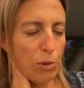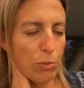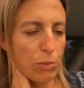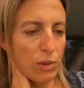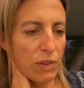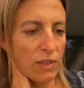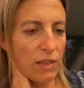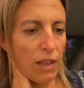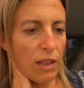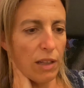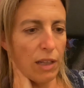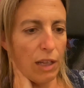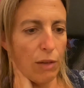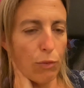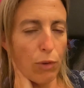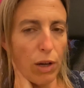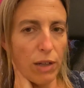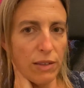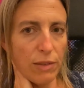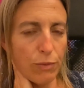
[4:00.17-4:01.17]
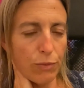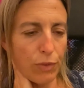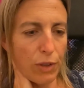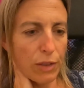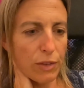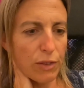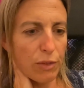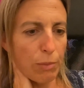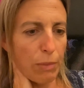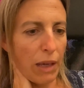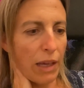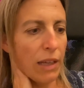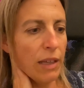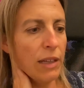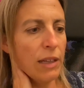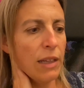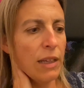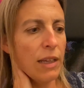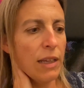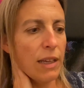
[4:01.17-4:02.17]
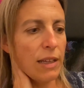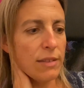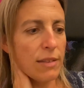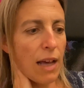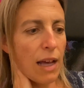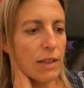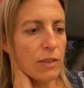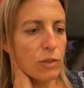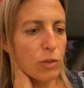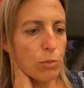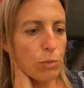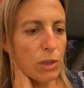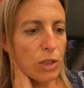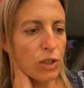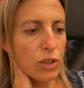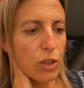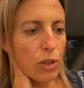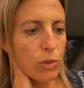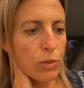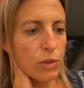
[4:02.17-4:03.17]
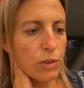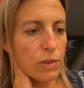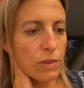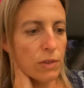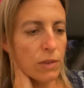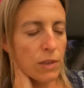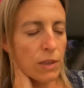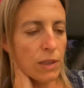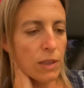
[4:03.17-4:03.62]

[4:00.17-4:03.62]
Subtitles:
was suddenly right in front of me, his hands on my shoulders.